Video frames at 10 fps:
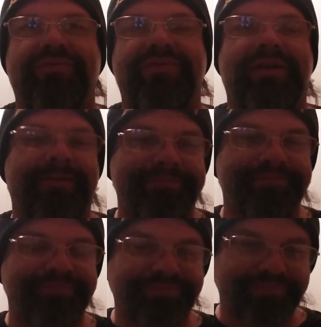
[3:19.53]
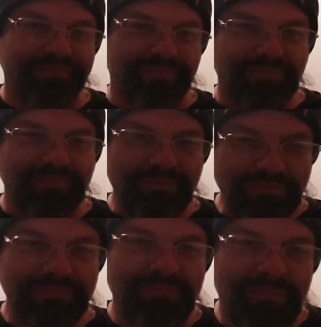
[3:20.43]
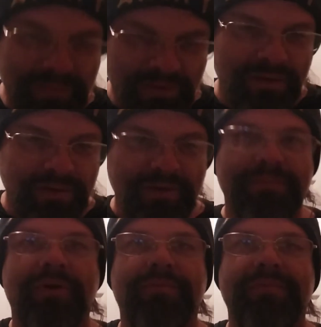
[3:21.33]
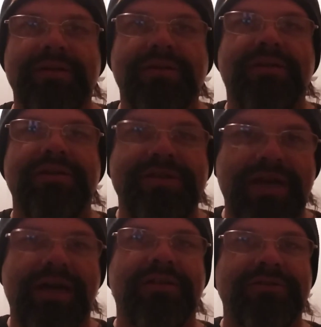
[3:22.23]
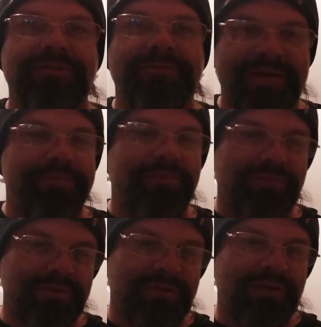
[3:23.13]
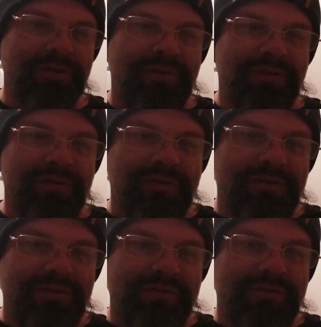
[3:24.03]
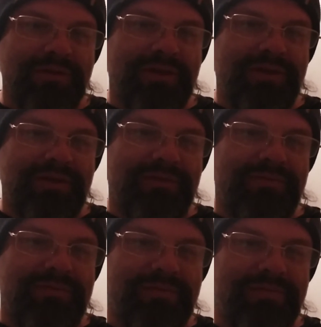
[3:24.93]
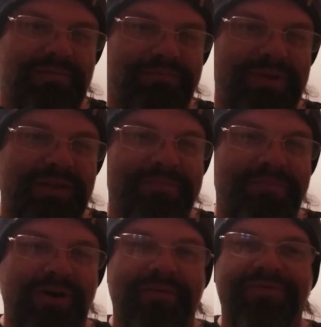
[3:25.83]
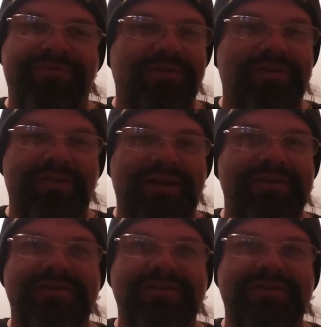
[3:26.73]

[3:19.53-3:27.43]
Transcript: And Billy Bob Thornton, like I said, played the awesome job, man. I give him a credit. Should have won an Oscar for it.